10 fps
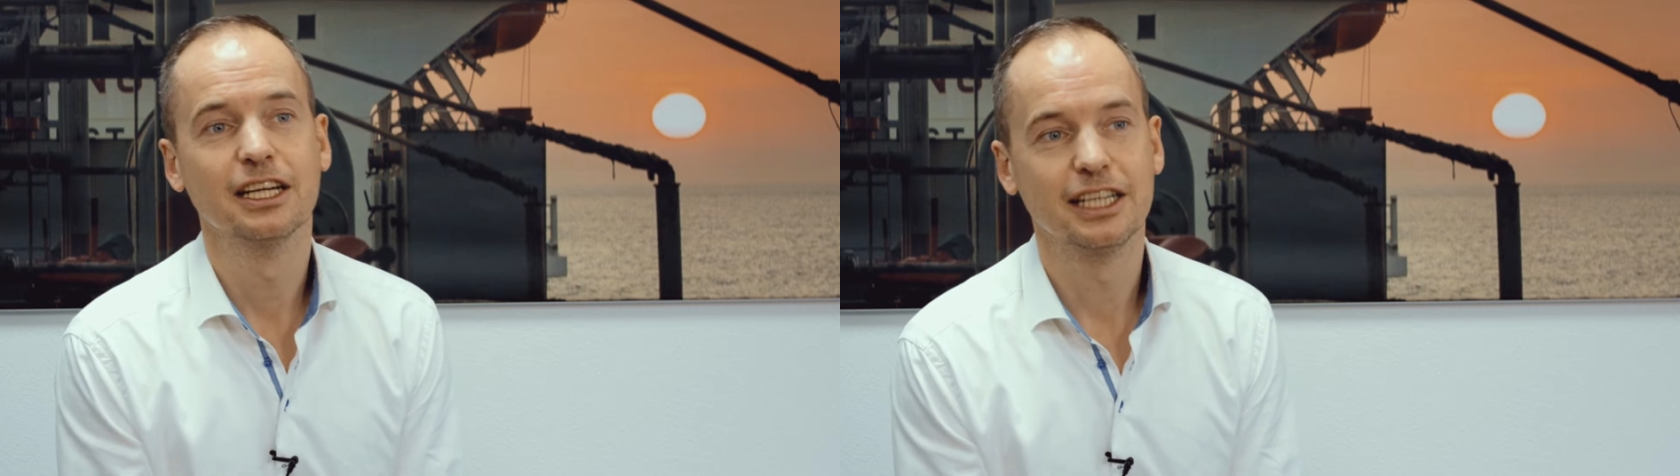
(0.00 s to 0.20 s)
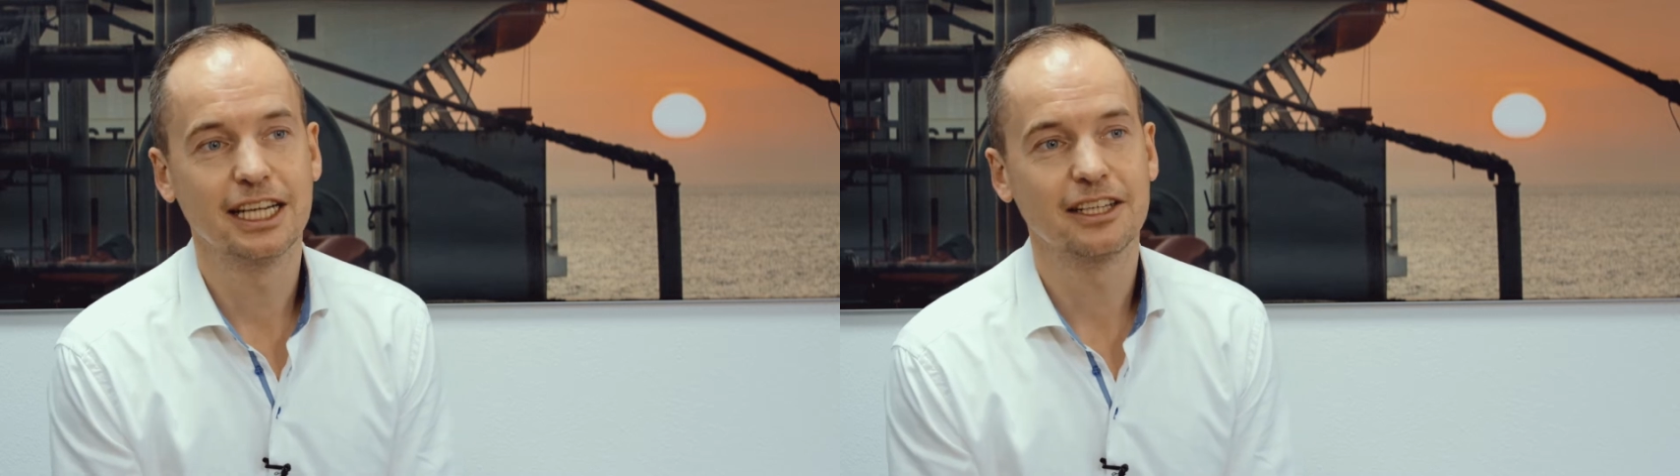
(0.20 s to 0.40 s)

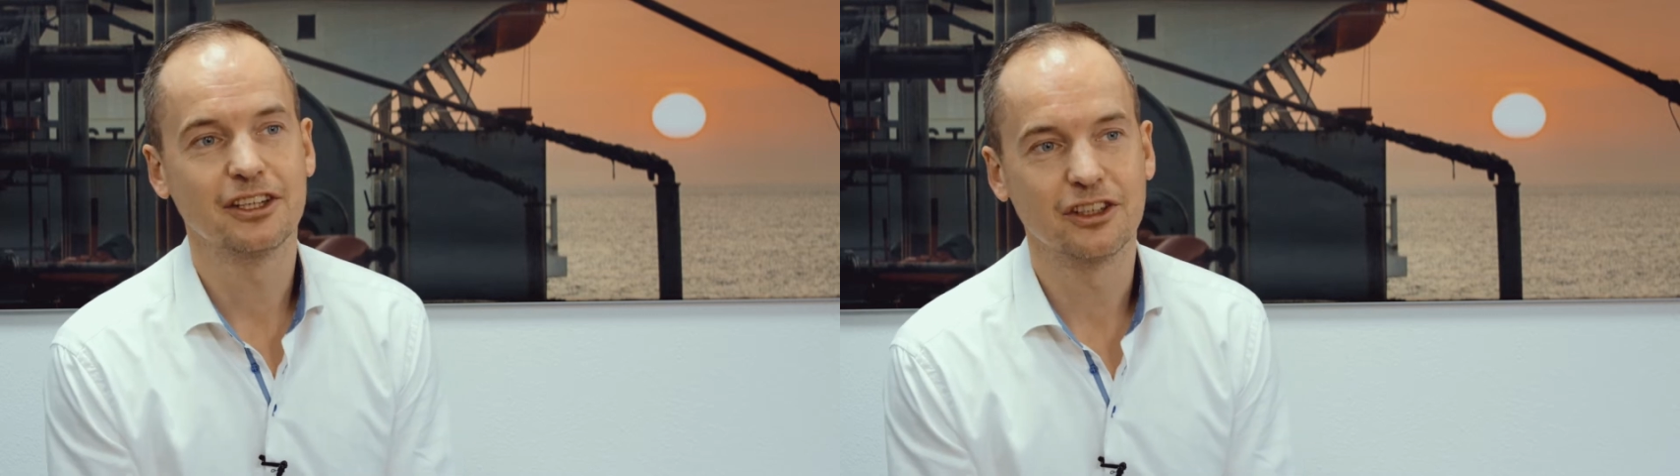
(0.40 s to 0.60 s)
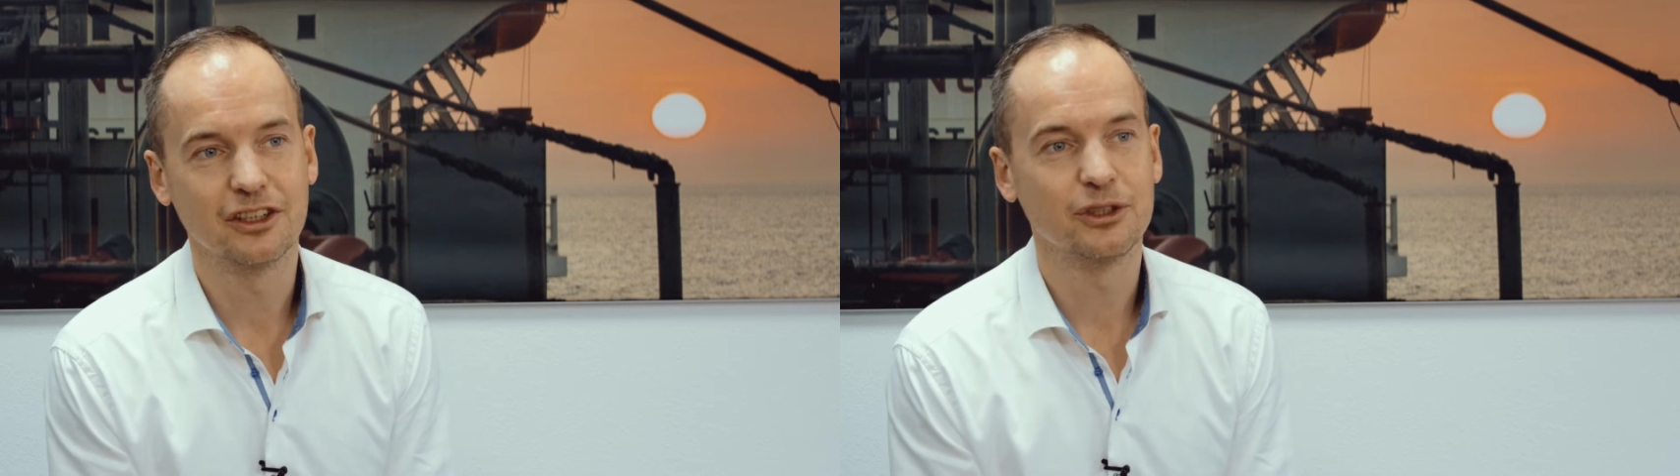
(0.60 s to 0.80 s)

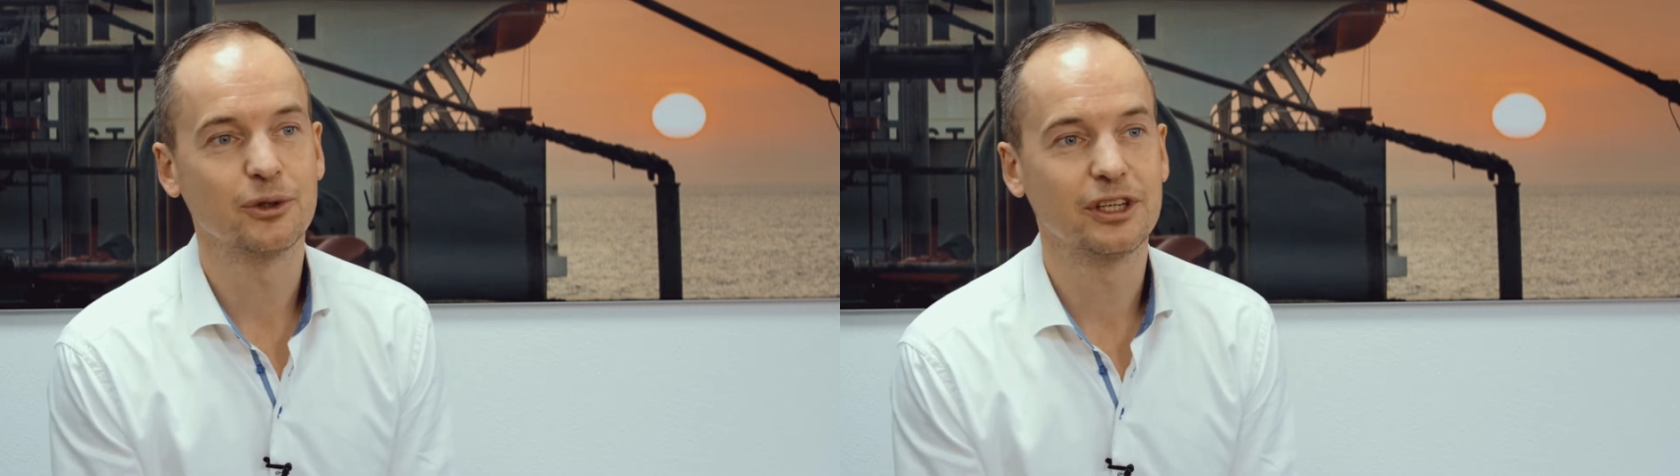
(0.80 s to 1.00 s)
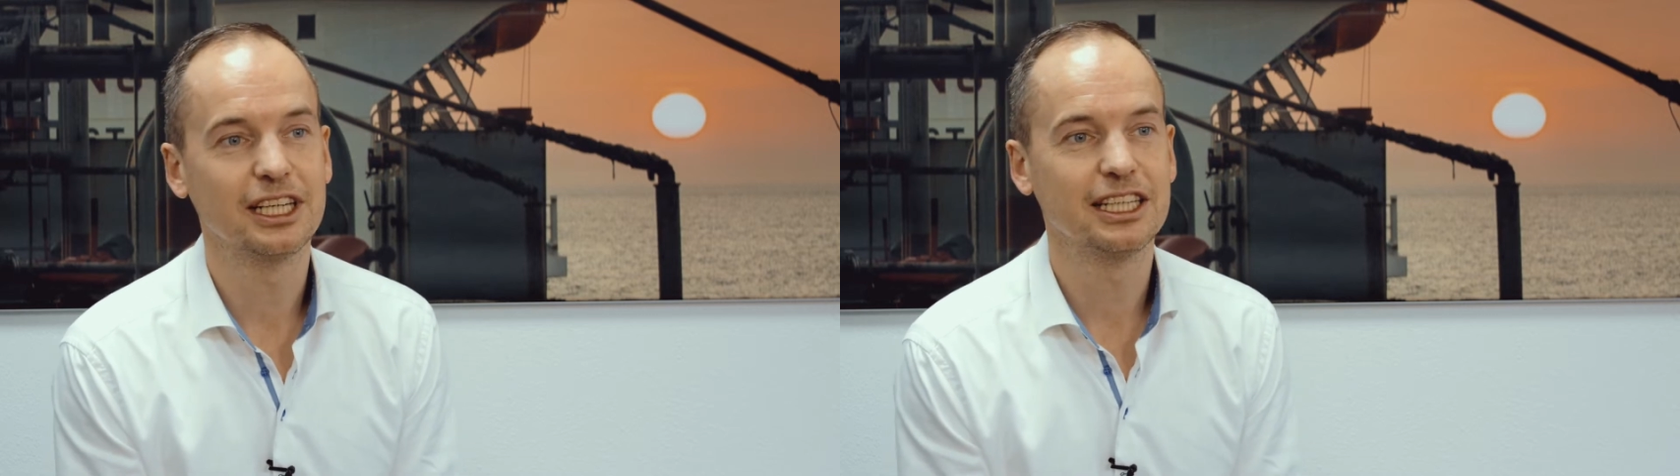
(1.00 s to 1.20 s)
then you're
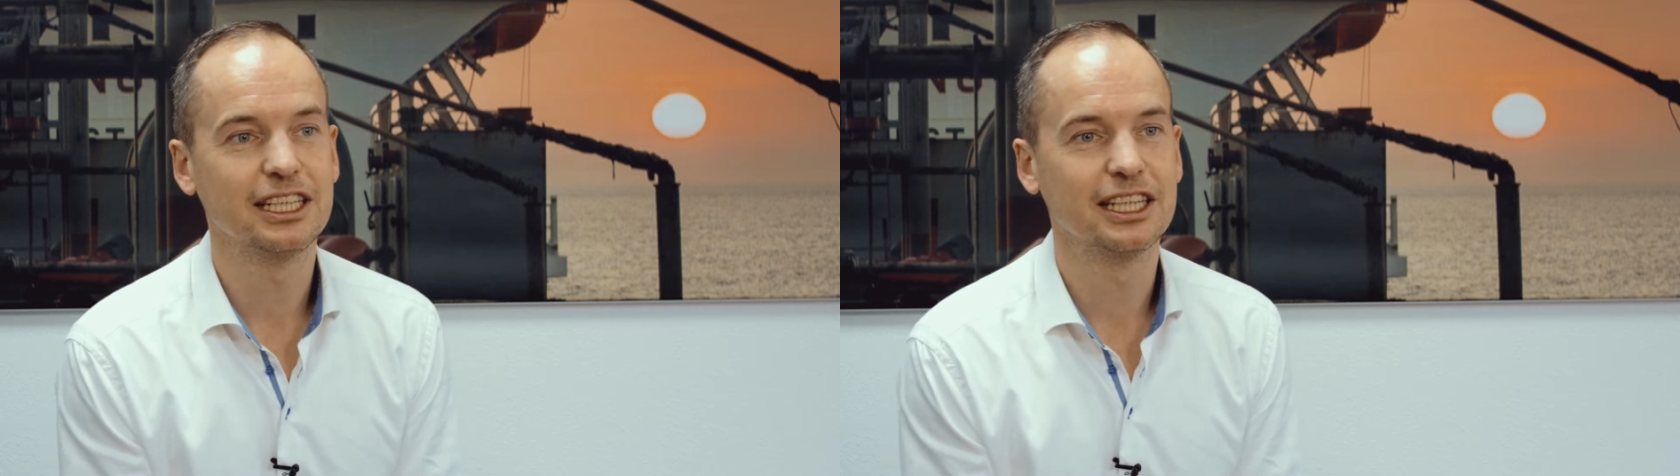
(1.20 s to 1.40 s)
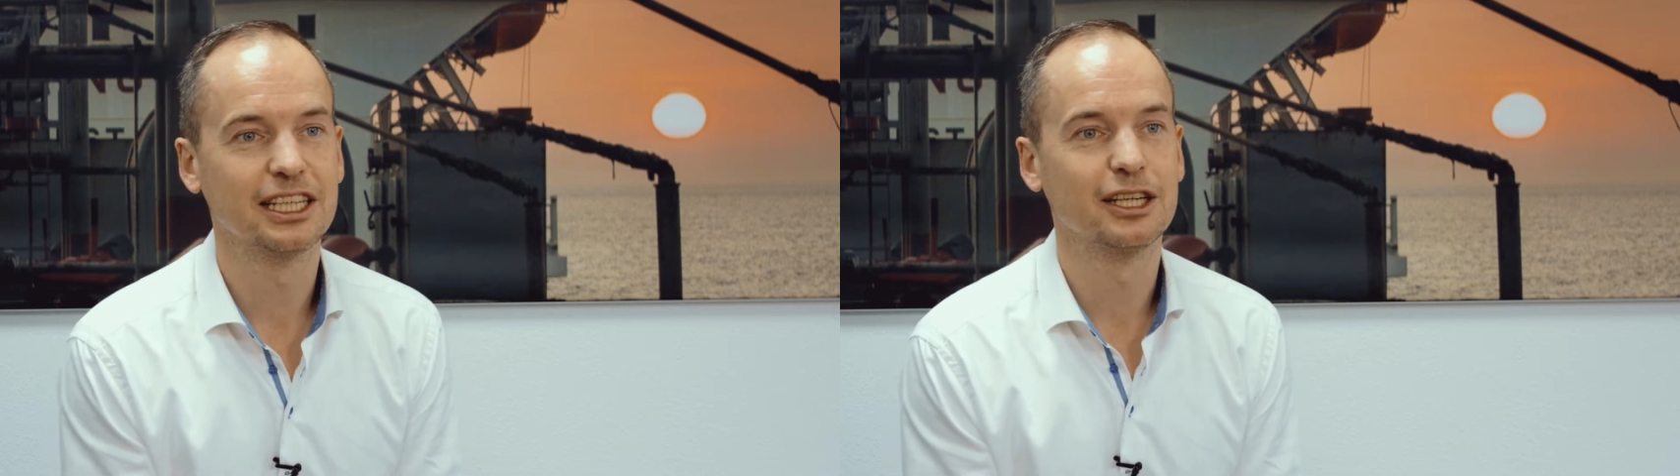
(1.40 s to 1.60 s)
really